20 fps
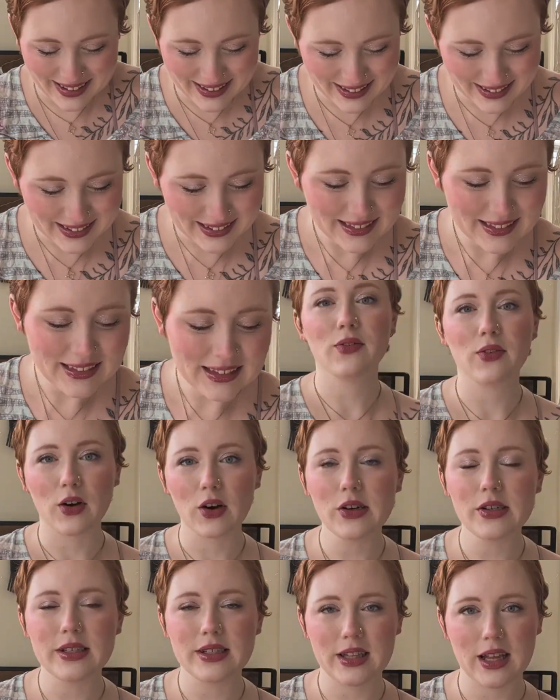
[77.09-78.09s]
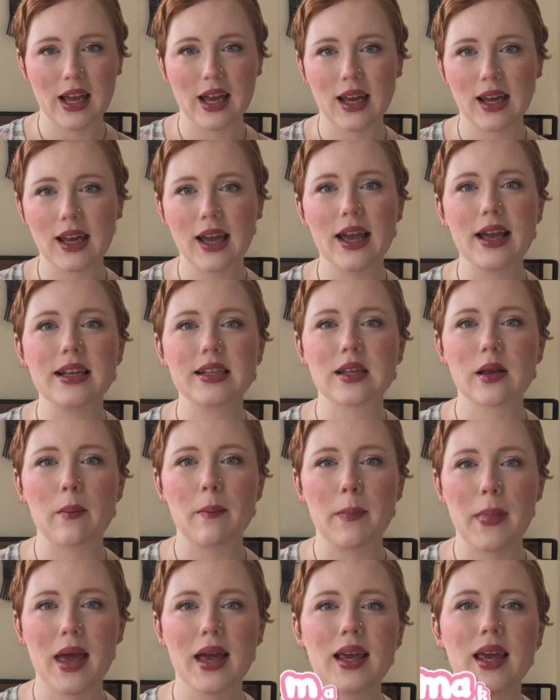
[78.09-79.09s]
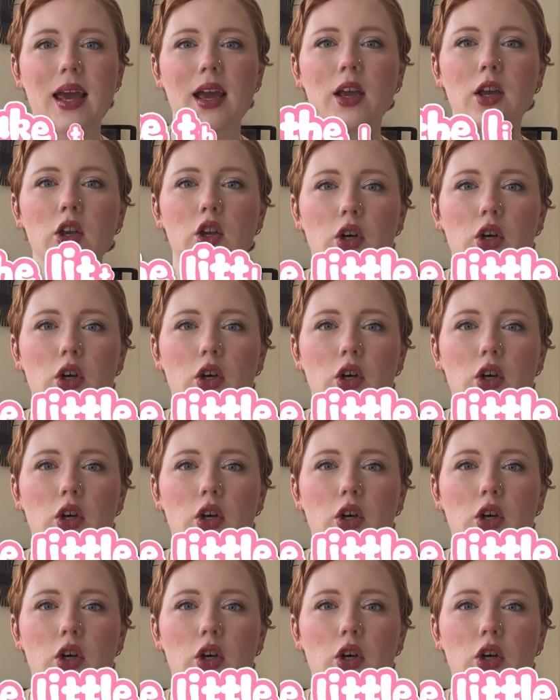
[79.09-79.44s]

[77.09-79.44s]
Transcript: The first thing is making